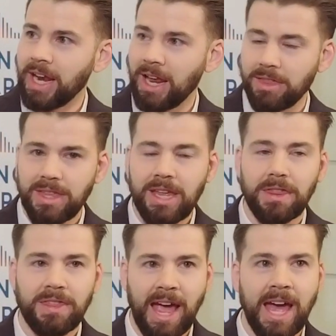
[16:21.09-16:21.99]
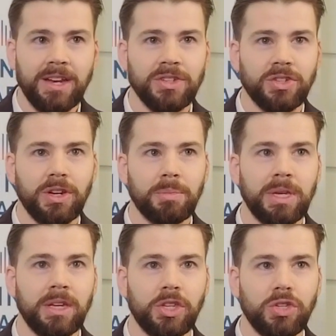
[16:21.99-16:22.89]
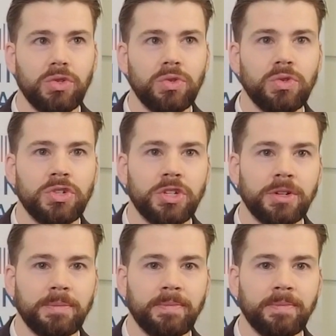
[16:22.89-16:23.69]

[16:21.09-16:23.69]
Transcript: And I think that is going to be a huge,